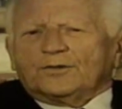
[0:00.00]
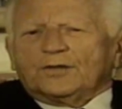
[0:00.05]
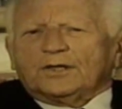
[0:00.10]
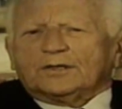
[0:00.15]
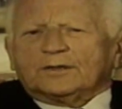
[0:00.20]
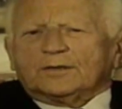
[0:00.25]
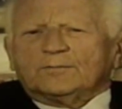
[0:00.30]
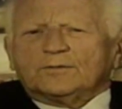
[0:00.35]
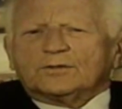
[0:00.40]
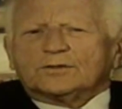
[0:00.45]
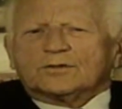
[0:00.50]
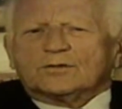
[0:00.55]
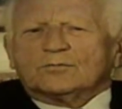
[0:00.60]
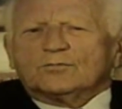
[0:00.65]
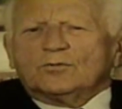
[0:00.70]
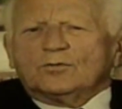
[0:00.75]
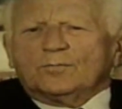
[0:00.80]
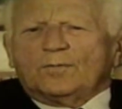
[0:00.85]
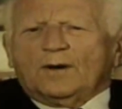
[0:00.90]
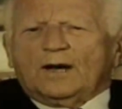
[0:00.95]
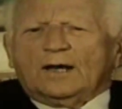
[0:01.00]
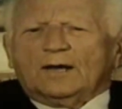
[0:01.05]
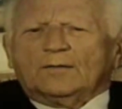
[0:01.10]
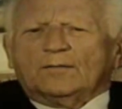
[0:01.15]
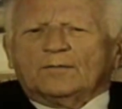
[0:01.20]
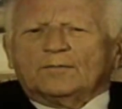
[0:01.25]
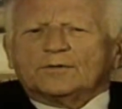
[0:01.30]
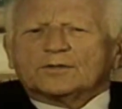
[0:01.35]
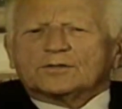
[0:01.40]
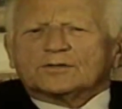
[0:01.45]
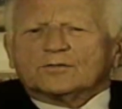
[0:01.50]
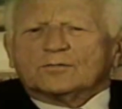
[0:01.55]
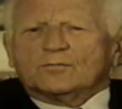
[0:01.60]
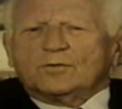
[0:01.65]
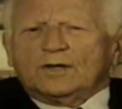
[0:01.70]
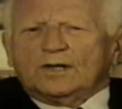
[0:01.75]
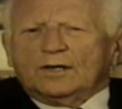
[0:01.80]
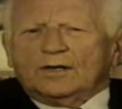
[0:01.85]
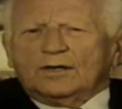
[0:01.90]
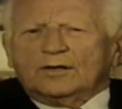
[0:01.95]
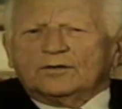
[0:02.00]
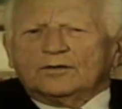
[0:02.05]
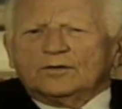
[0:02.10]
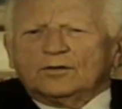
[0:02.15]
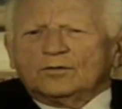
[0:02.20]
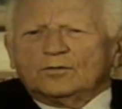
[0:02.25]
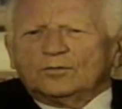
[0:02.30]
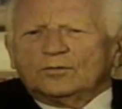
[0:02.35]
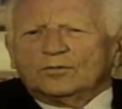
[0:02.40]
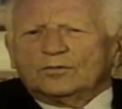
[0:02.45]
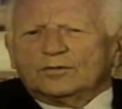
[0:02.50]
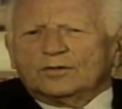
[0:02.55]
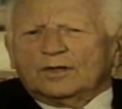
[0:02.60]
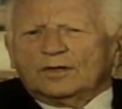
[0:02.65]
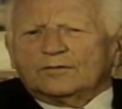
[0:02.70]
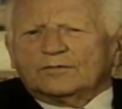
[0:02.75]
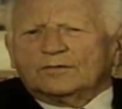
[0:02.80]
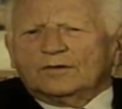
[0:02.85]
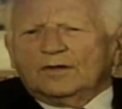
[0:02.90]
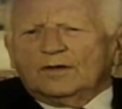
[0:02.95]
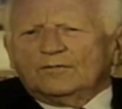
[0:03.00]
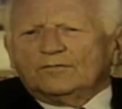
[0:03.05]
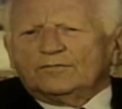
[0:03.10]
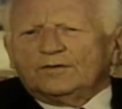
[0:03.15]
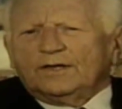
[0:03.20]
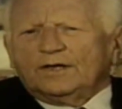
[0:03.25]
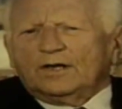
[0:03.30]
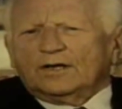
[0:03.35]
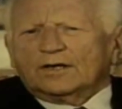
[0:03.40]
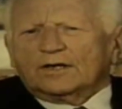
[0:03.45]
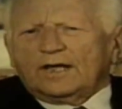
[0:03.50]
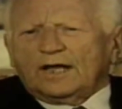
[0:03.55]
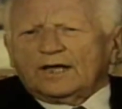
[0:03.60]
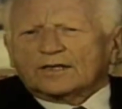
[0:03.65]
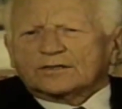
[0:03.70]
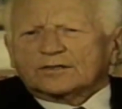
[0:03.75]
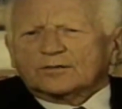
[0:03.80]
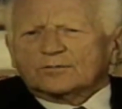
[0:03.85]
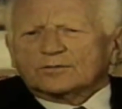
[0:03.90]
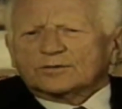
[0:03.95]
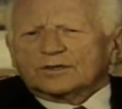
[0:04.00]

I don't think that Mr. Rubottom and Mr. Wieland knew that Fidel